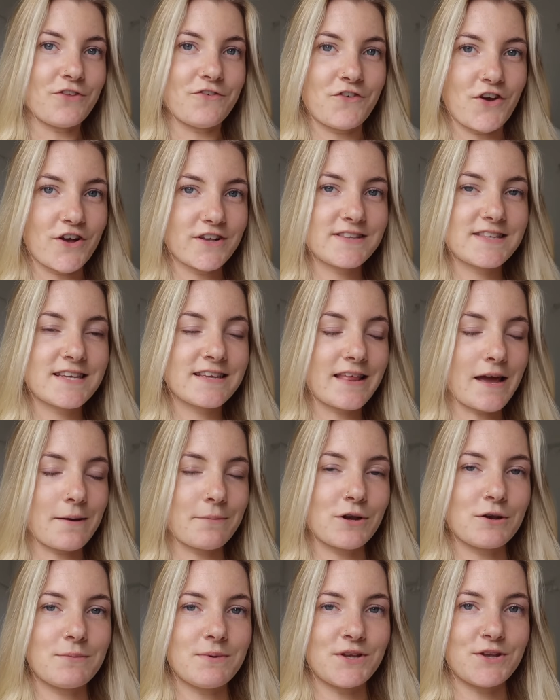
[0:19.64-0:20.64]
the first thing that I'm
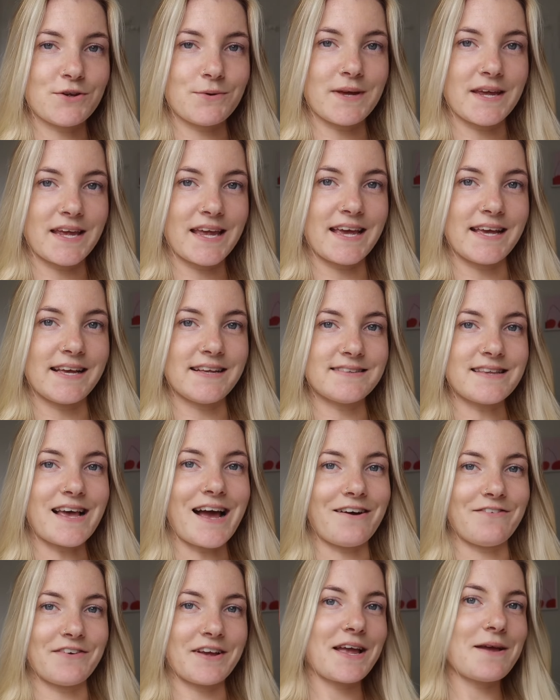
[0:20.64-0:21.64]
going to be doing is
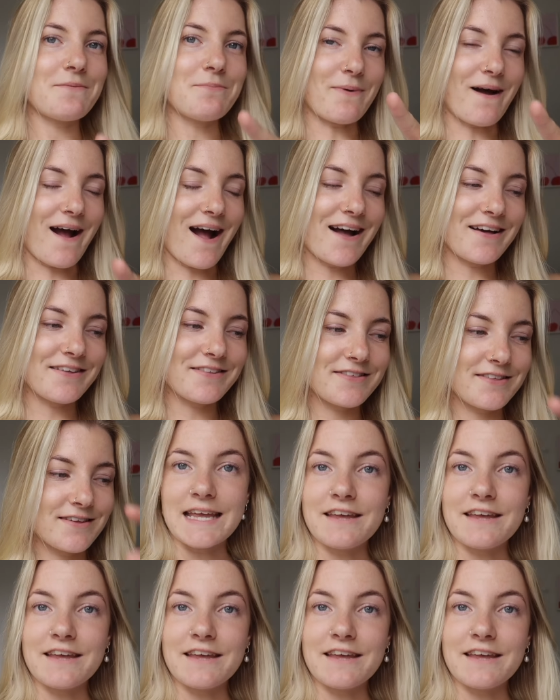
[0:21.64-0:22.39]
having a bath.